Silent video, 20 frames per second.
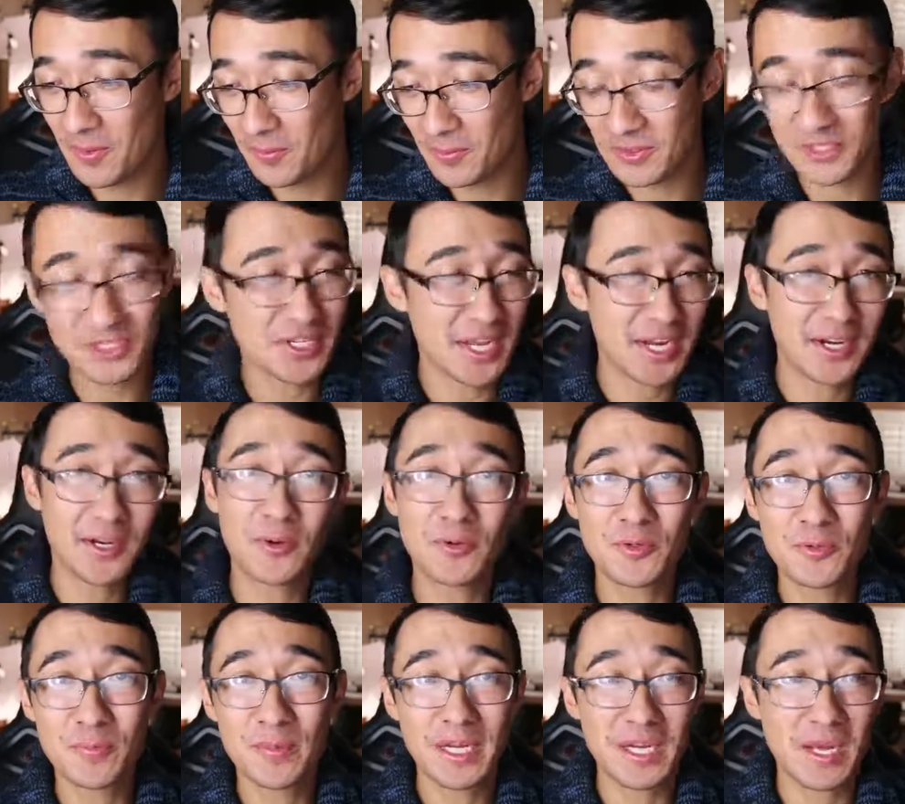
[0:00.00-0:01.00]
We just gotta go
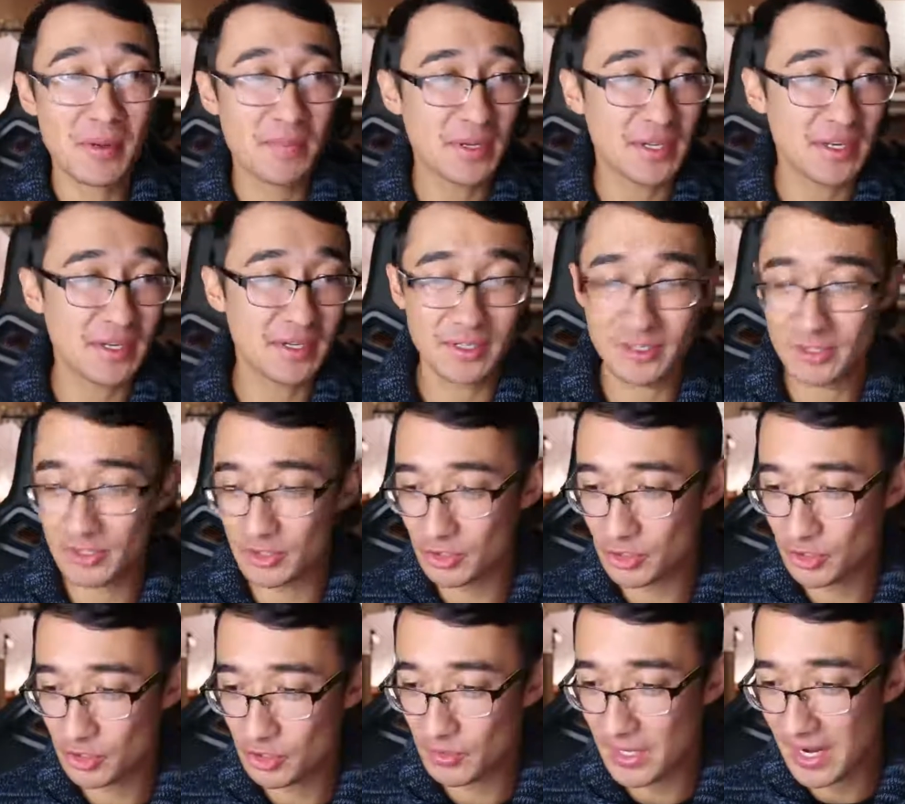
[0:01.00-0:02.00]
do pickup in
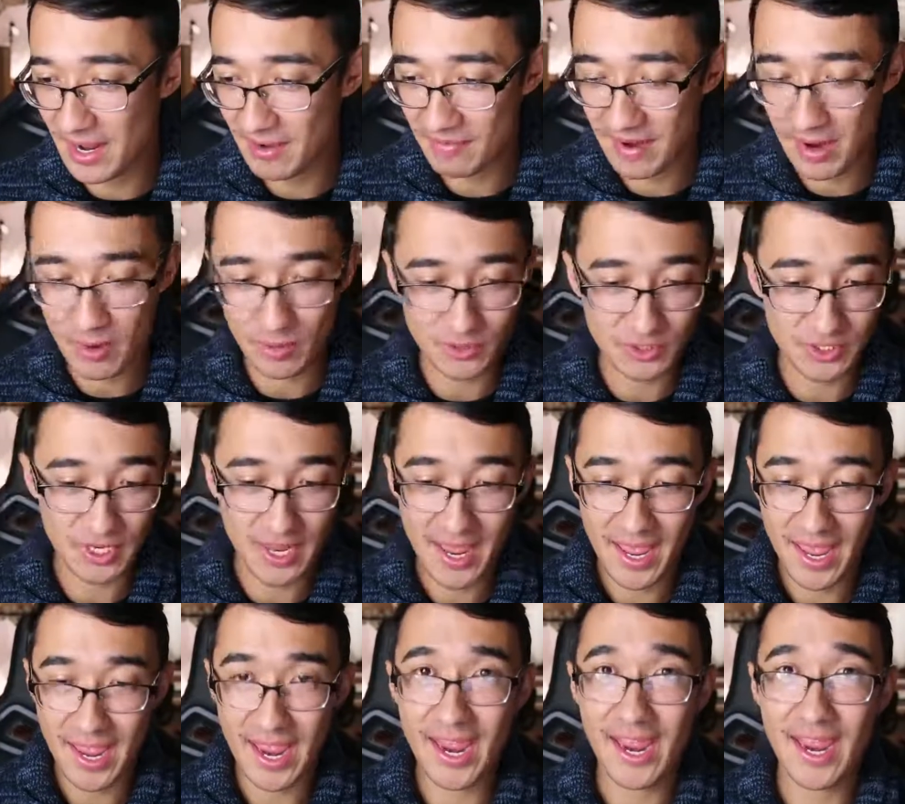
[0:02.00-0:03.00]
2.5 hours,
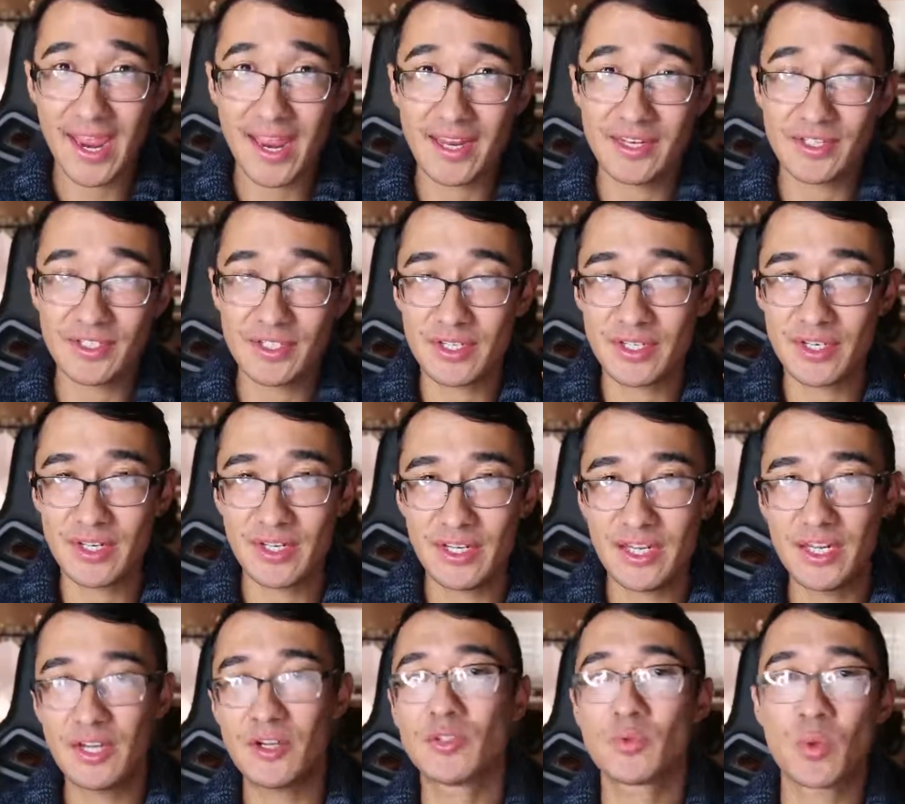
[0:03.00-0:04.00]
and
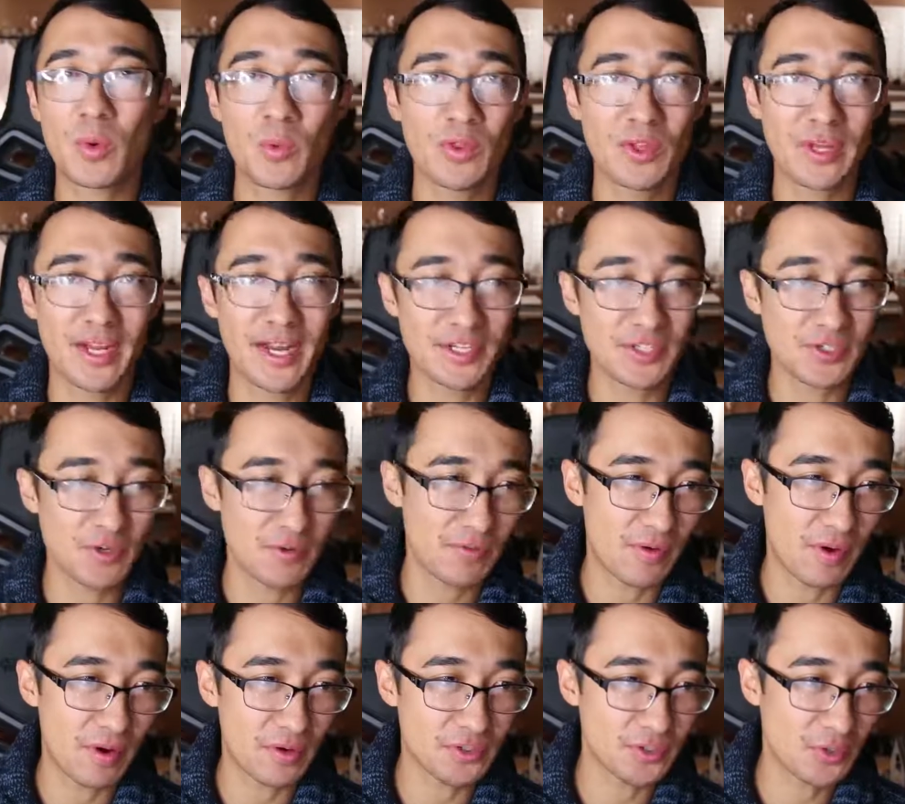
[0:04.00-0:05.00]
here's what we're looking at so
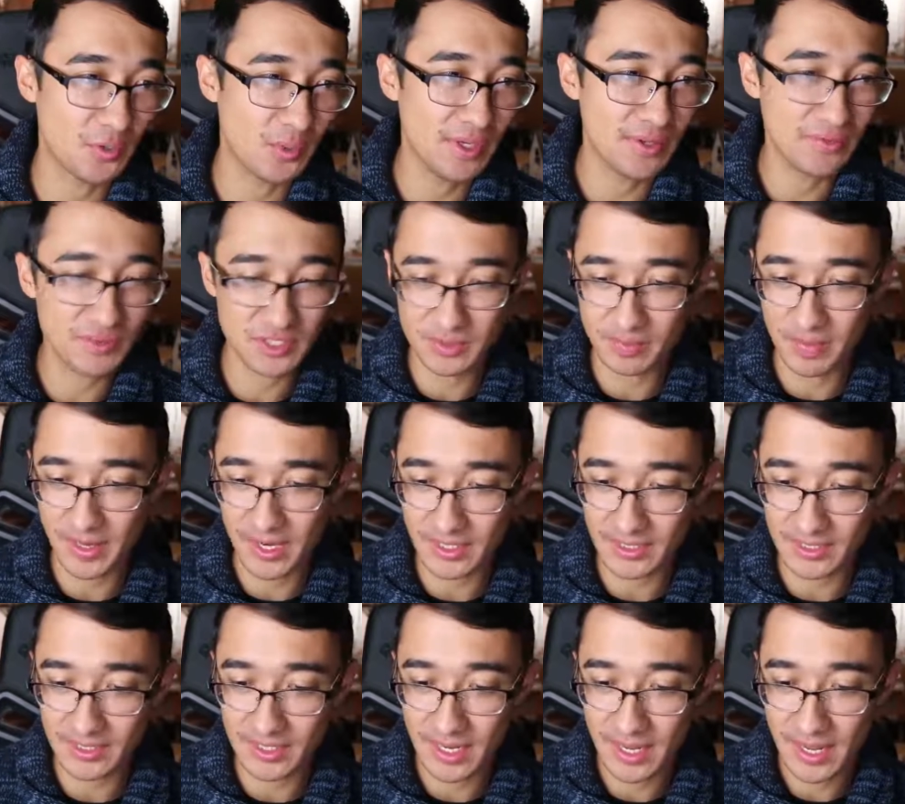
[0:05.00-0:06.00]
far. So we have
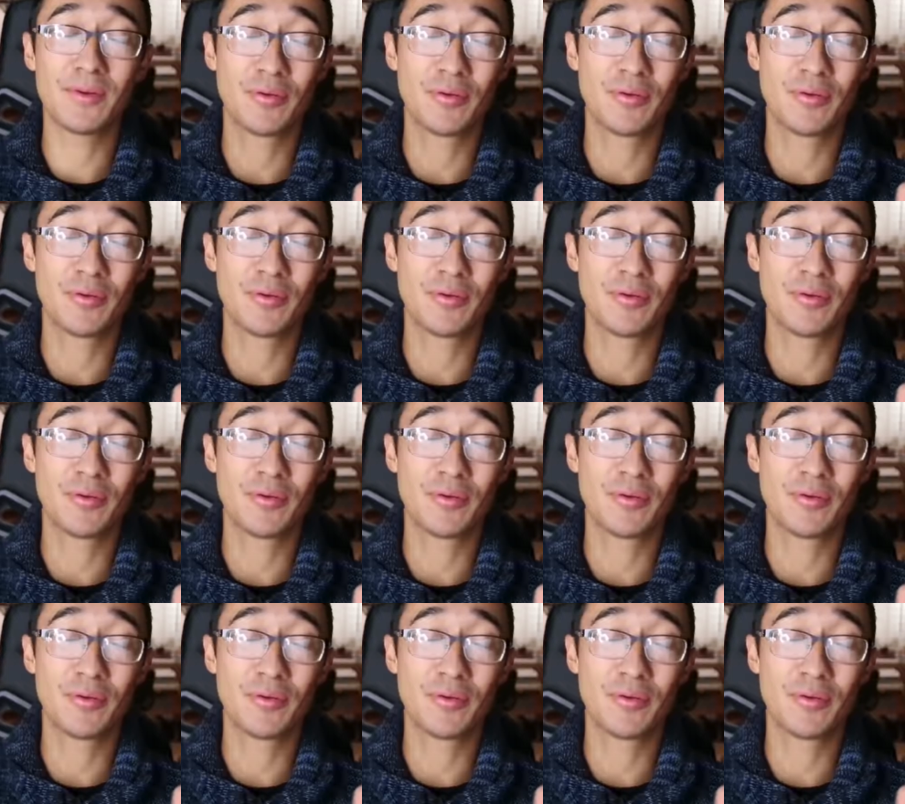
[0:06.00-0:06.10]
spent,